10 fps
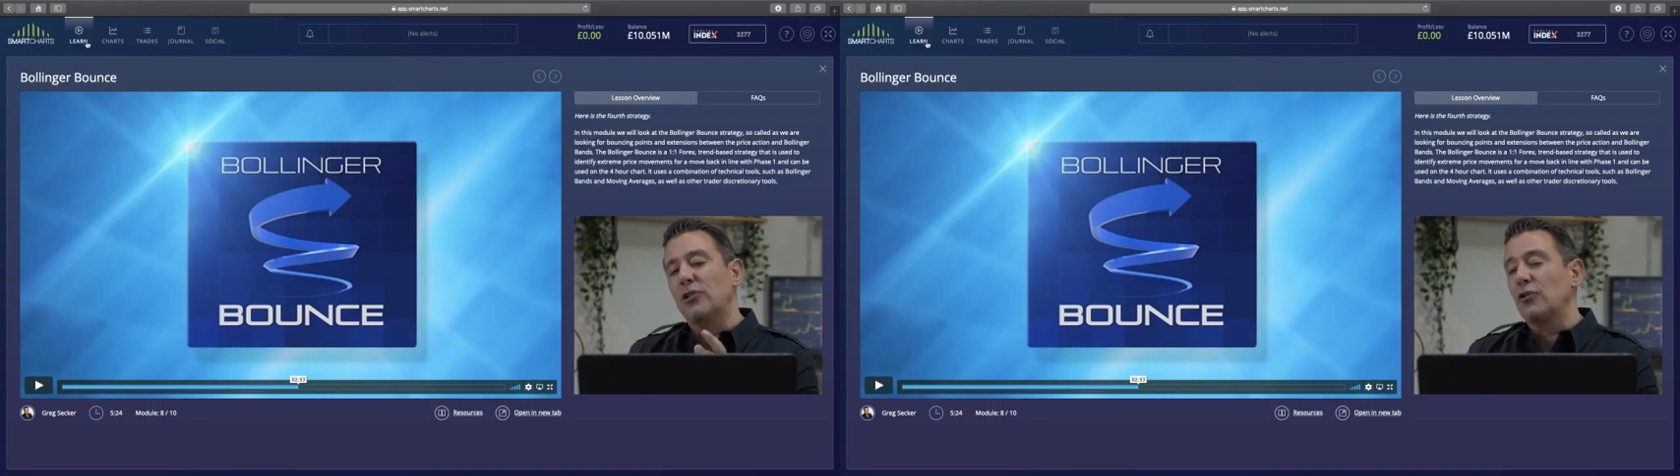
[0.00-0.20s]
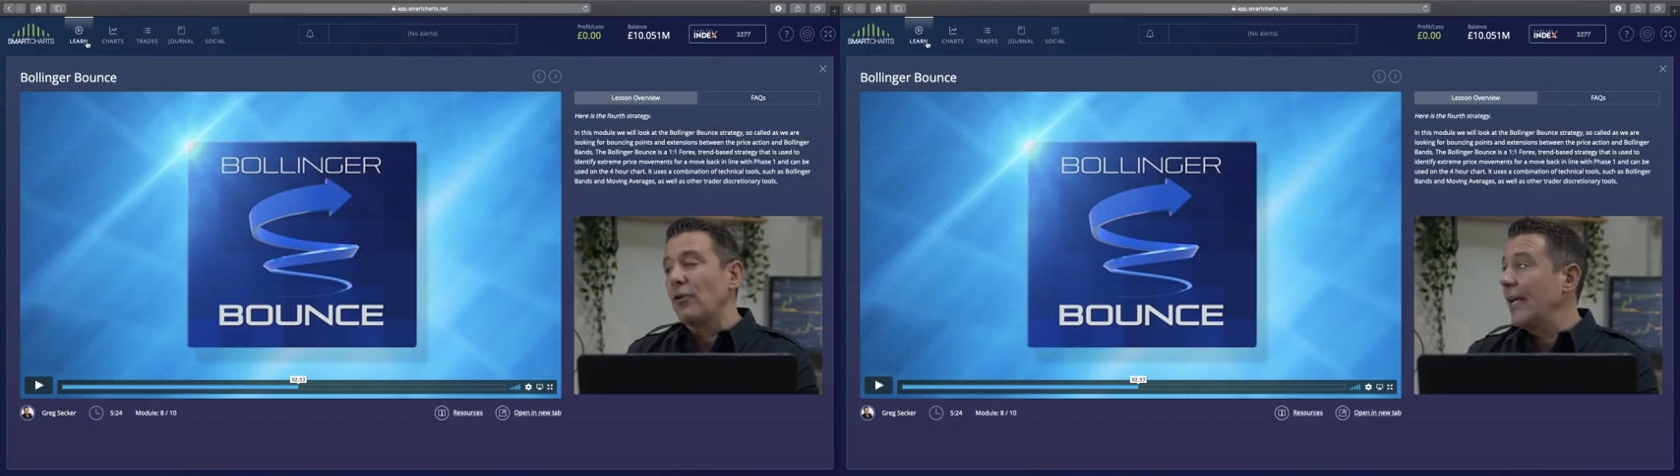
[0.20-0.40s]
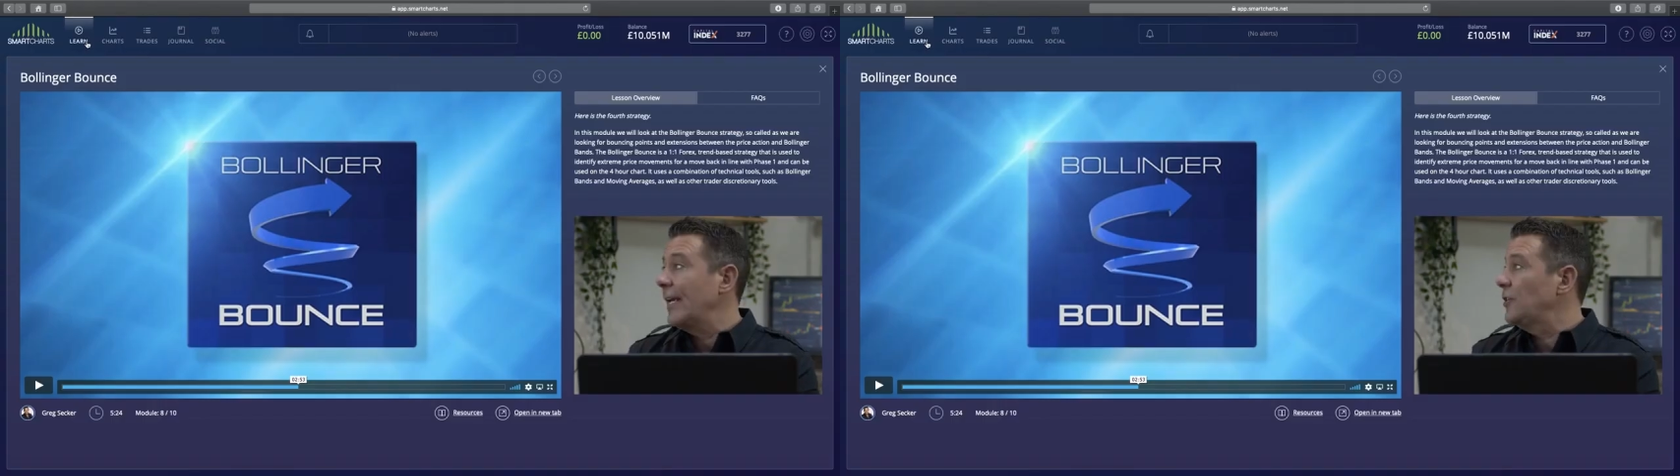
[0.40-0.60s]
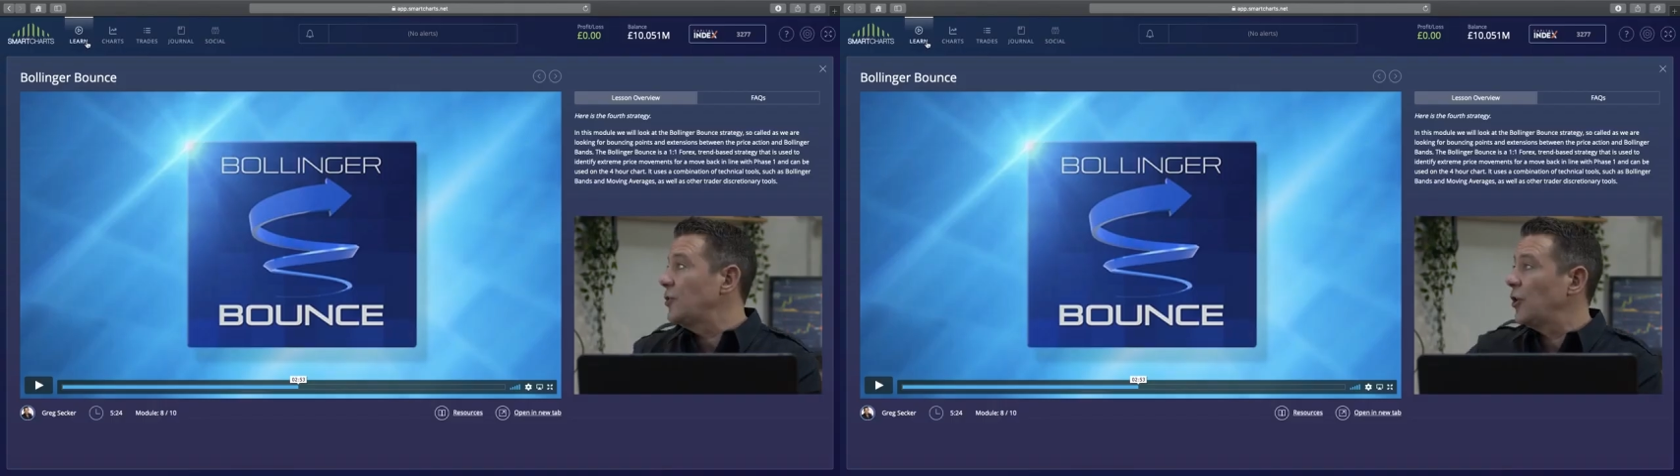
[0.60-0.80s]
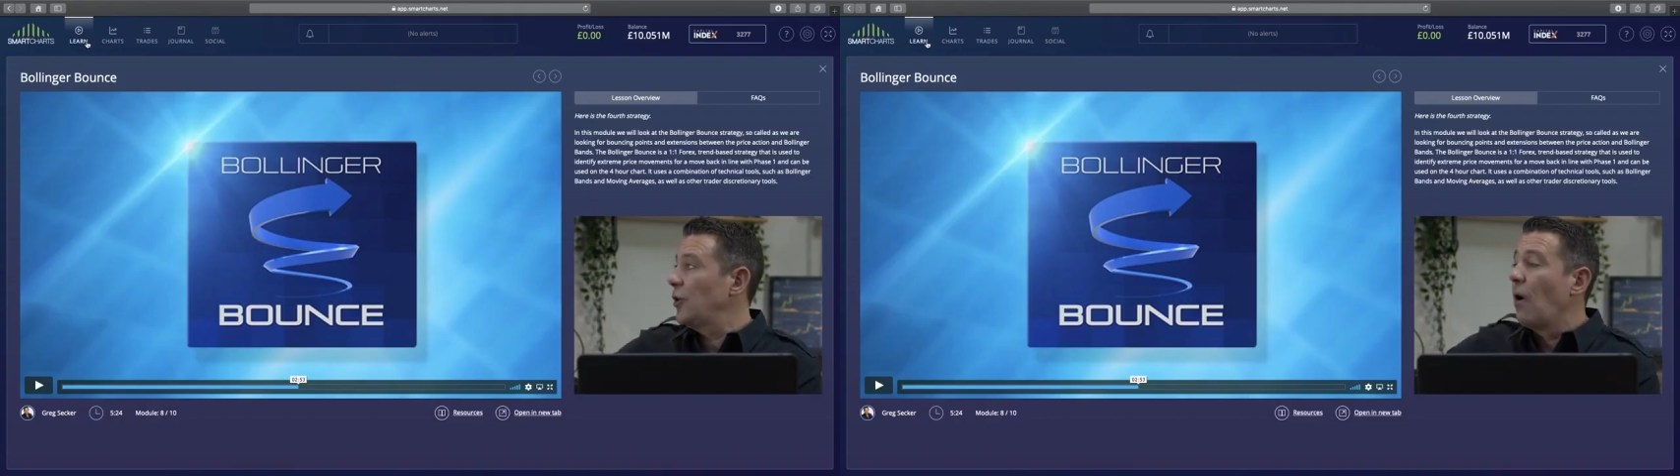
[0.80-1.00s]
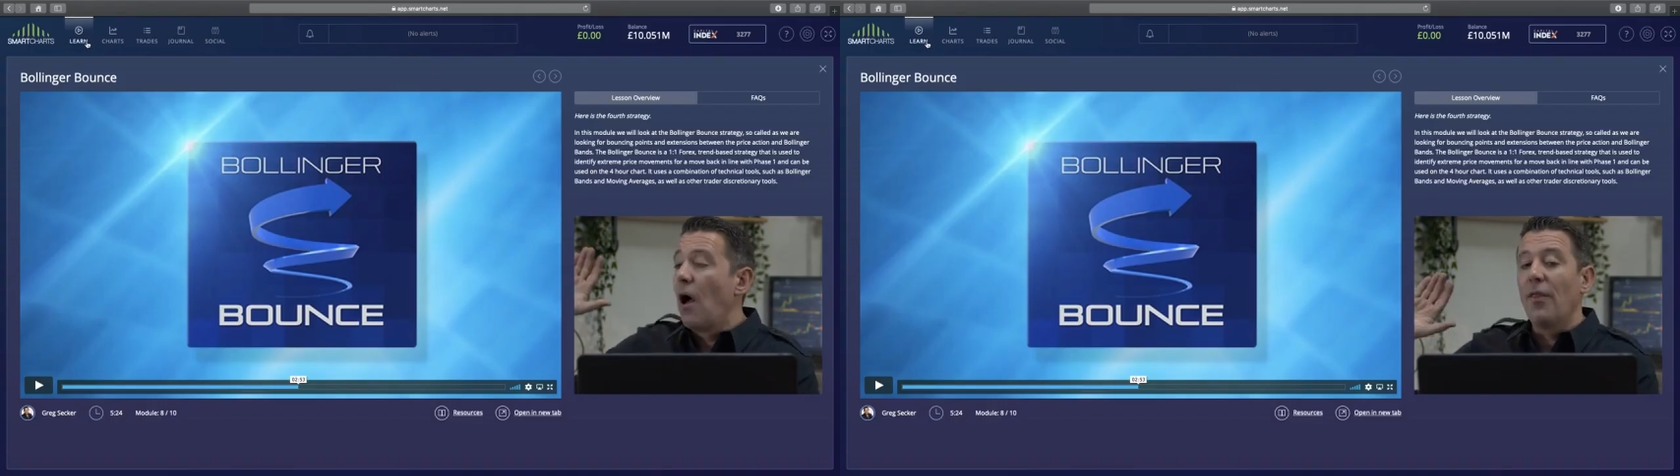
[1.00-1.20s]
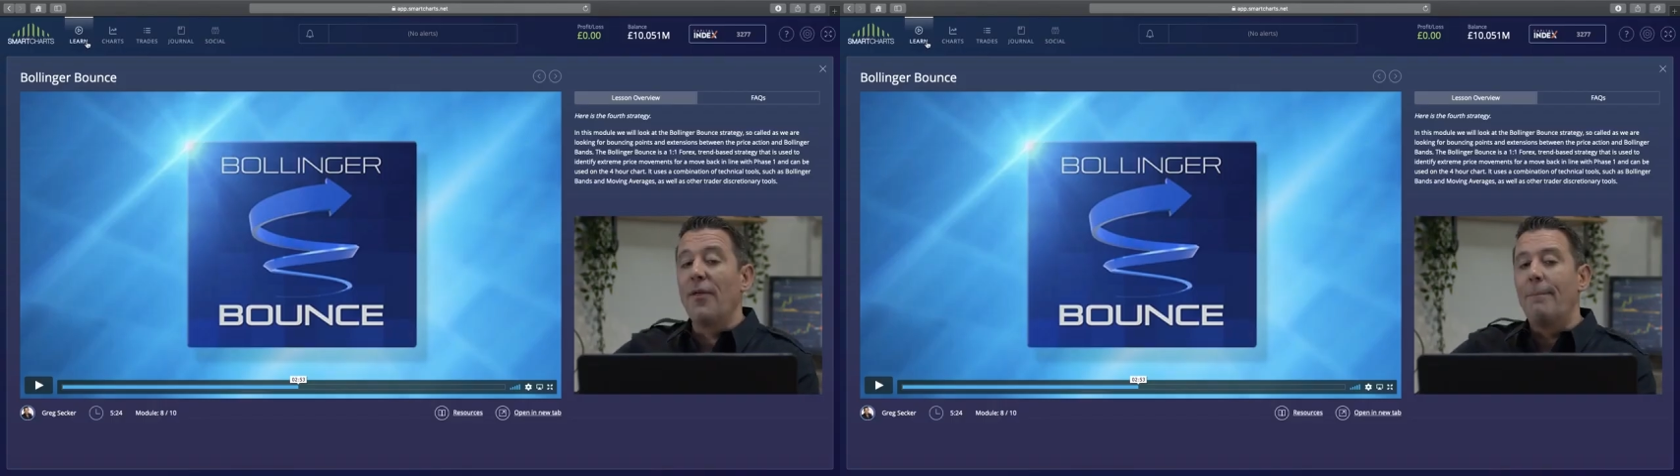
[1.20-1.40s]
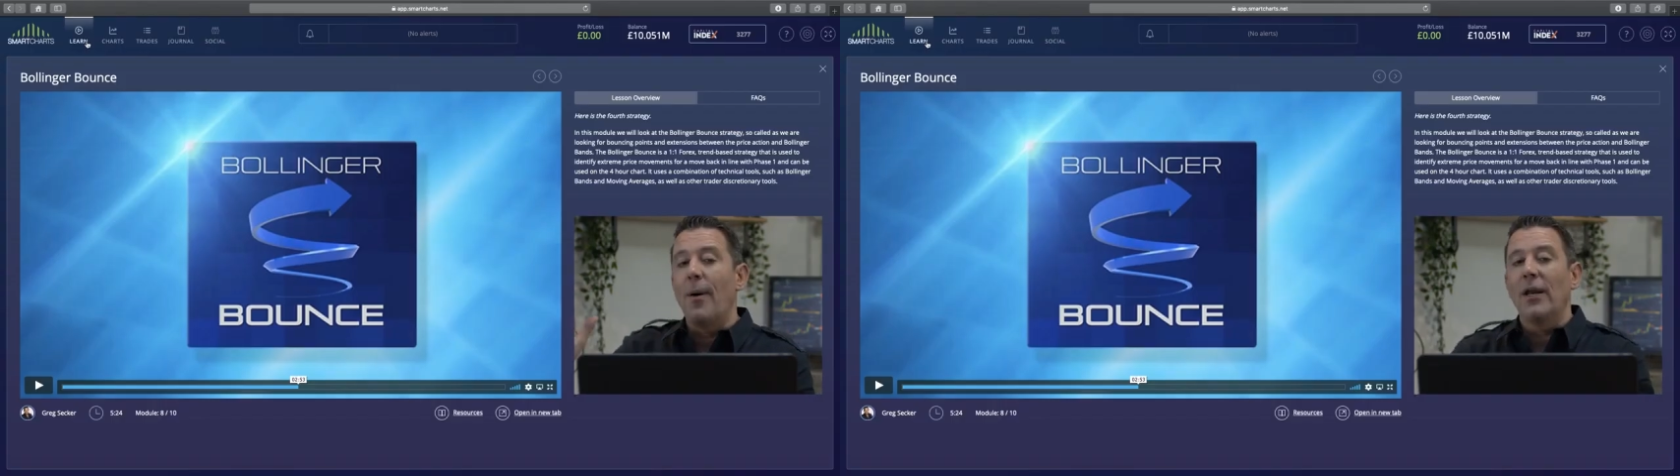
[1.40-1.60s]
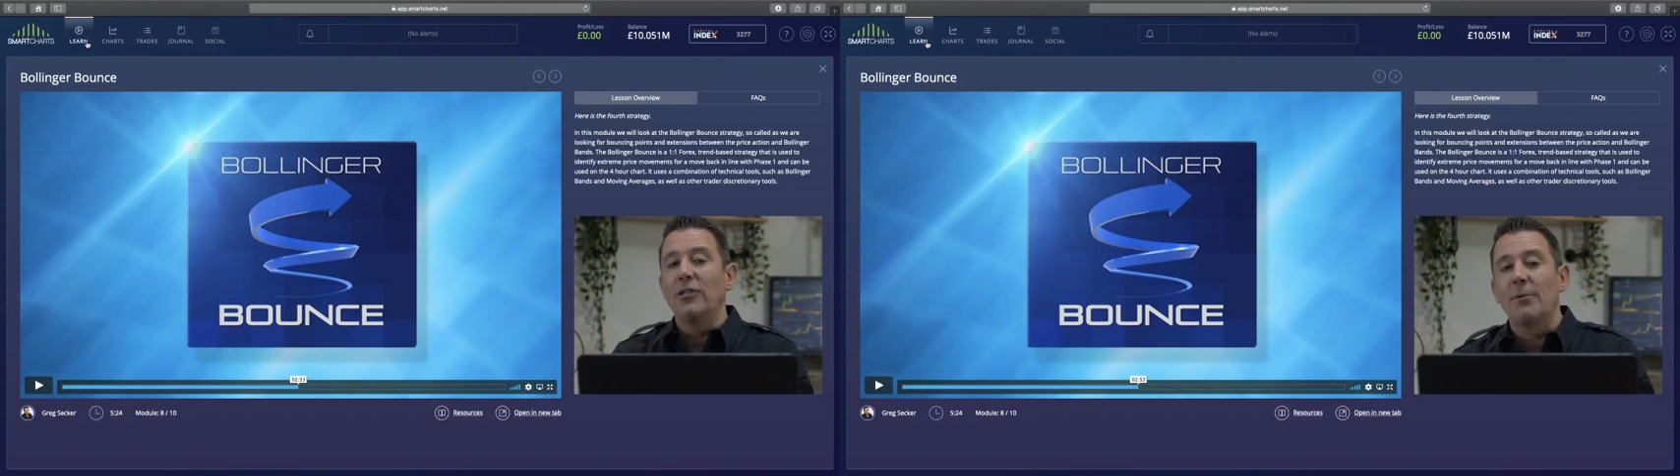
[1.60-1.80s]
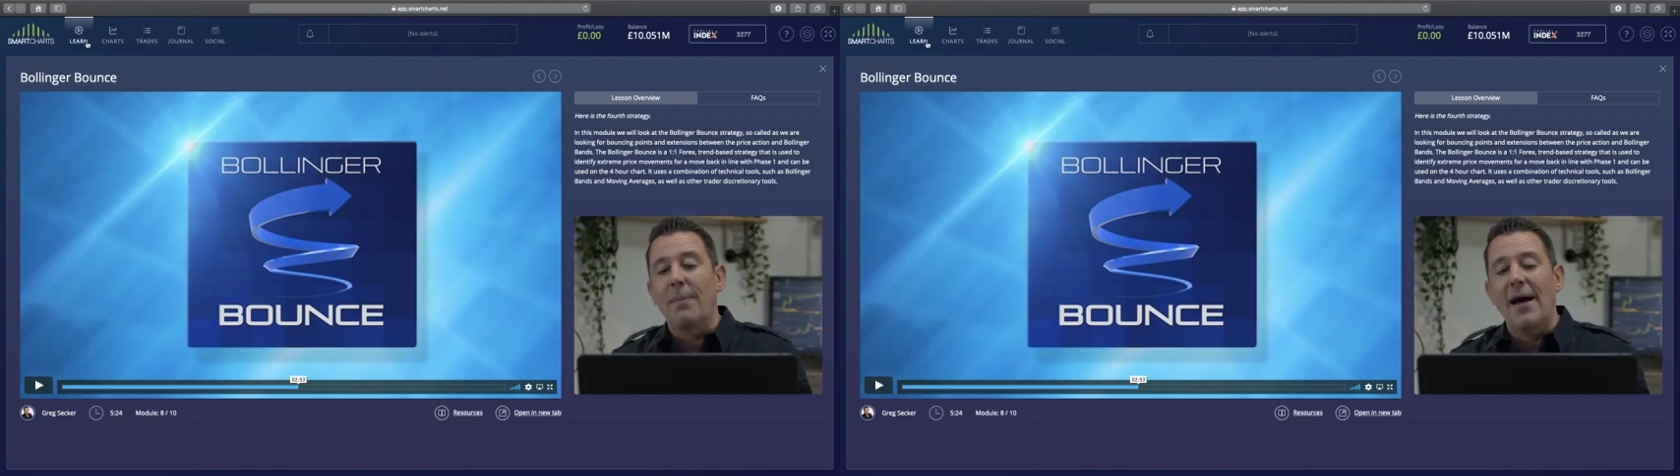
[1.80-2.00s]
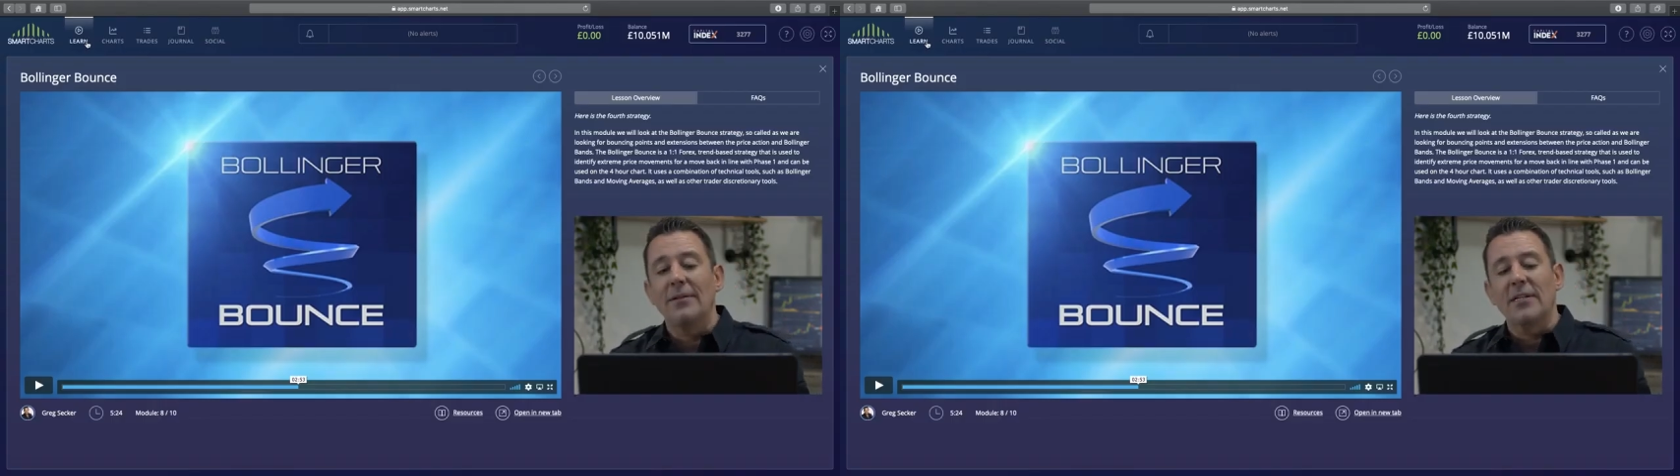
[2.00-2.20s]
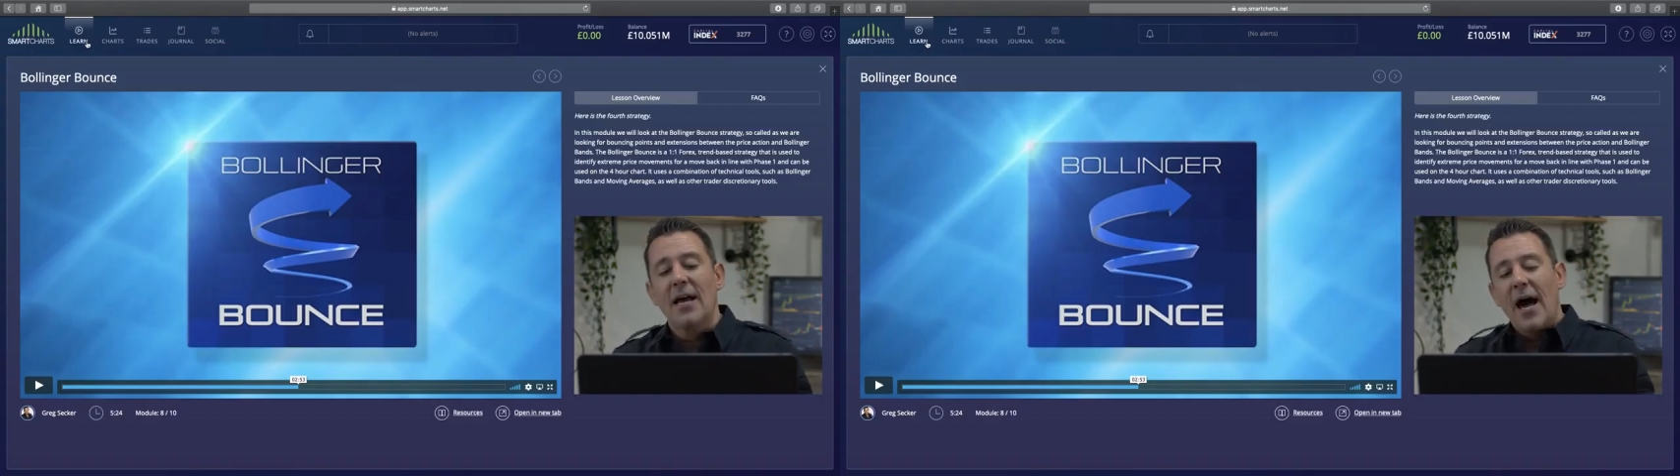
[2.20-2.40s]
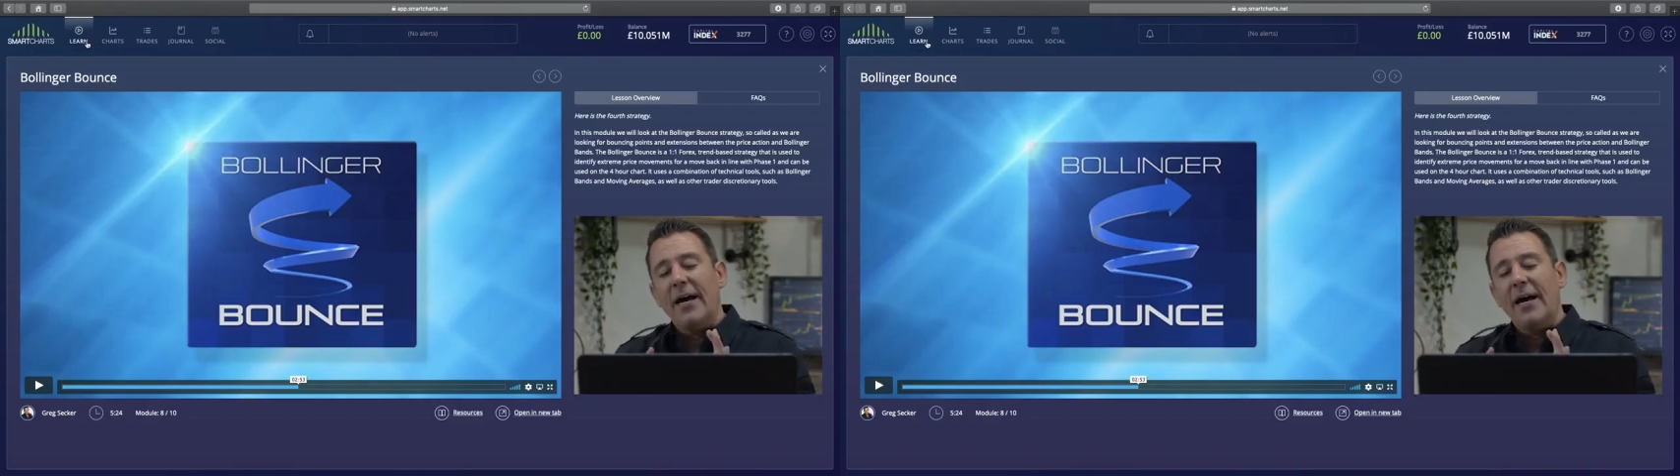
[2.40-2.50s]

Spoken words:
straight into the Bollinger Bounce.